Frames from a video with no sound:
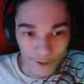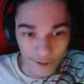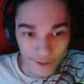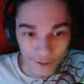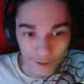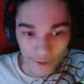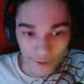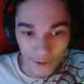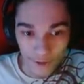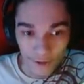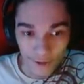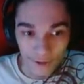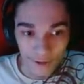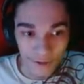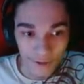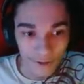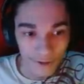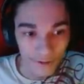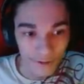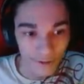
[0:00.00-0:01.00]
so good.
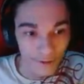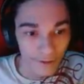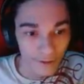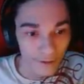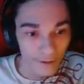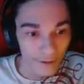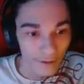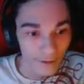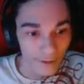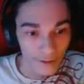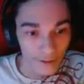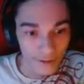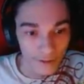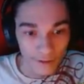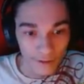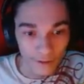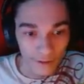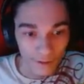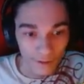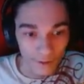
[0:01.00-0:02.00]

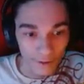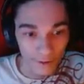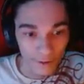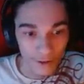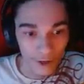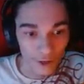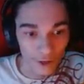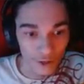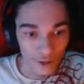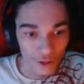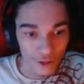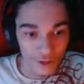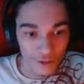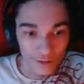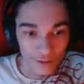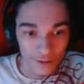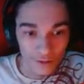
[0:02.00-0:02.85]
Oh gosh.